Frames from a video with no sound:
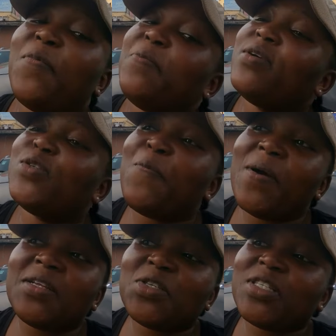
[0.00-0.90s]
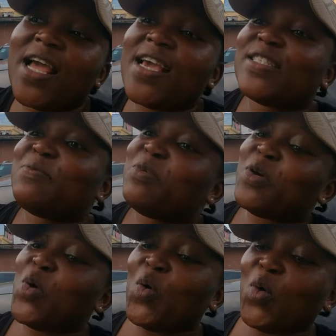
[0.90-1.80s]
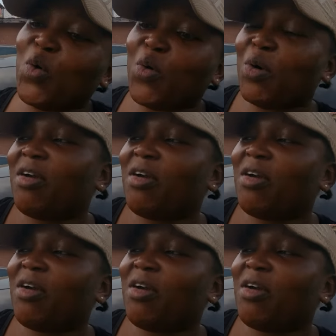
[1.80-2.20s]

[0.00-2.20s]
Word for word: She's you in Accra, so me, oh.